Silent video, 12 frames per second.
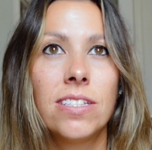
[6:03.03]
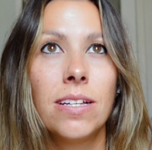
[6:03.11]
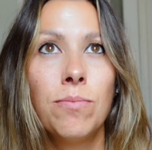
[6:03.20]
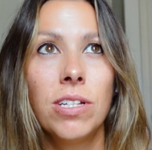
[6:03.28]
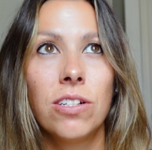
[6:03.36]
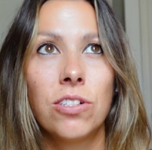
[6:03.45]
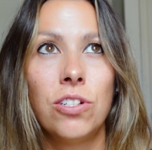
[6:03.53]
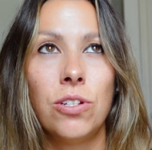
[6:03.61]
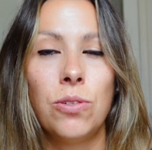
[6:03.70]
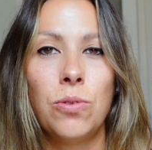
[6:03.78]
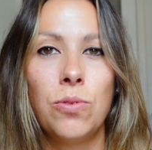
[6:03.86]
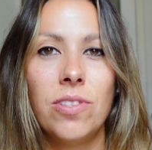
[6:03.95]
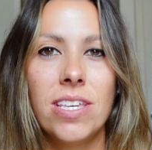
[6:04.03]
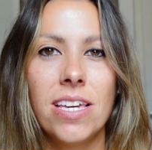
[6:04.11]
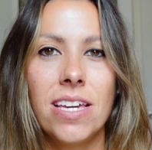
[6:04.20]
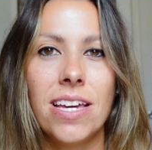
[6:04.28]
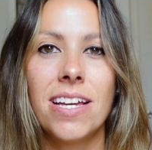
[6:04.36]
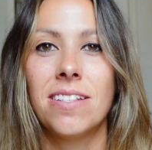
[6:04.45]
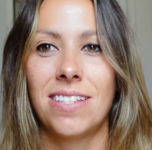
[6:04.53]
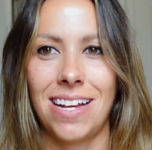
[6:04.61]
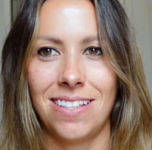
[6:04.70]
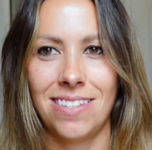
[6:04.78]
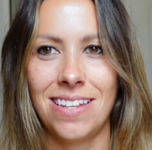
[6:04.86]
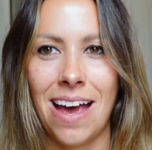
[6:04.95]
similar to the
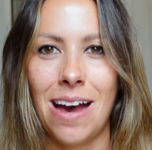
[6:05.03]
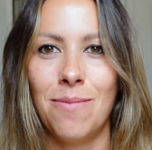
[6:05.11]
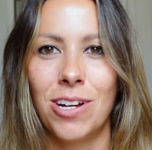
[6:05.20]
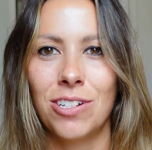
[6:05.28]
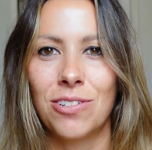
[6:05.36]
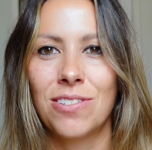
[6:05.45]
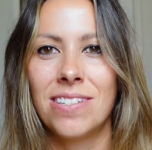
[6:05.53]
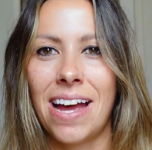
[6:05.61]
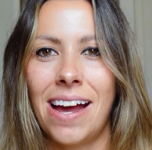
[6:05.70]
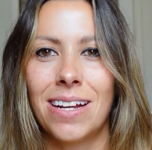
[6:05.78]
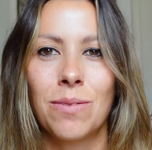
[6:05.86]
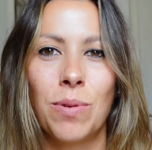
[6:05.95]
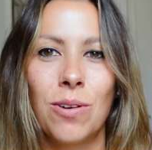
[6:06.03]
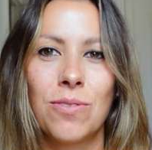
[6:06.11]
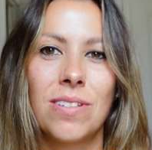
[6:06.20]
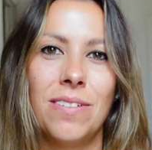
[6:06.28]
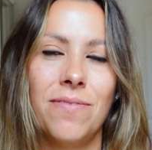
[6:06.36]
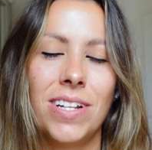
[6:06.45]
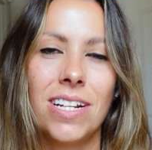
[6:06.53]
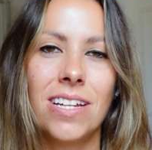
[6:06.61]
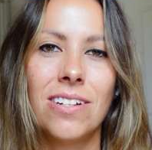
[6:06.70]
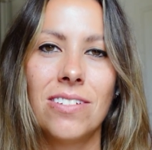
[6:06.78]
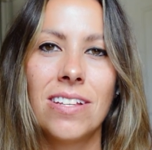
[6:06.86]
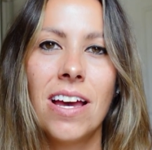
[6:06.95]
Insights tab on your static posts and
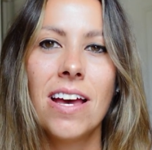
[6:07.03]
videos,